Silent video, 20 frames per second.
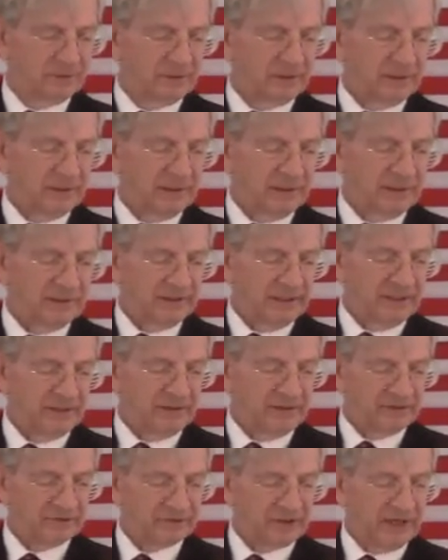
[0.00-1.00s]
And they
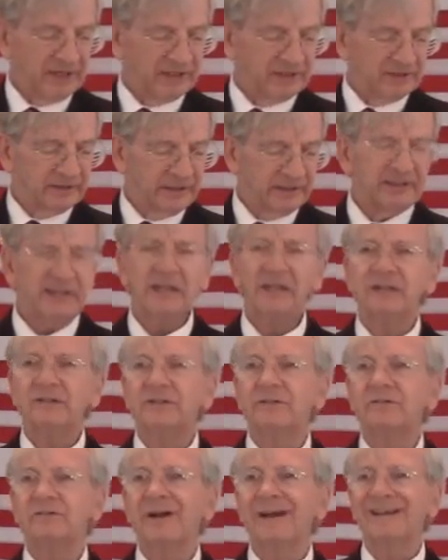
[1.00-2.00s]
decided they needed
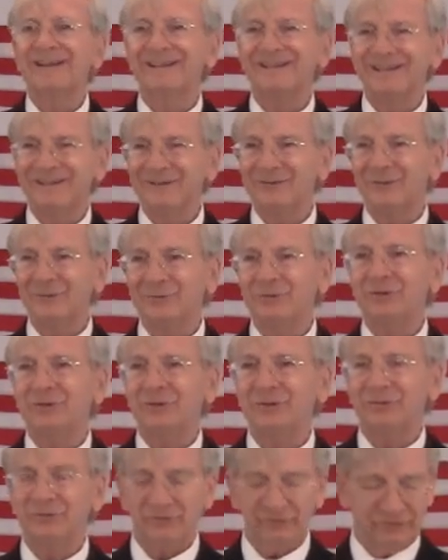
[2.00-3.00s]
to try and kill
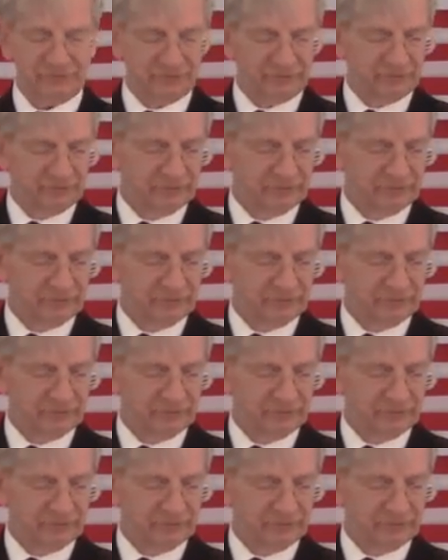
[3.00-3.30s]
Jesus.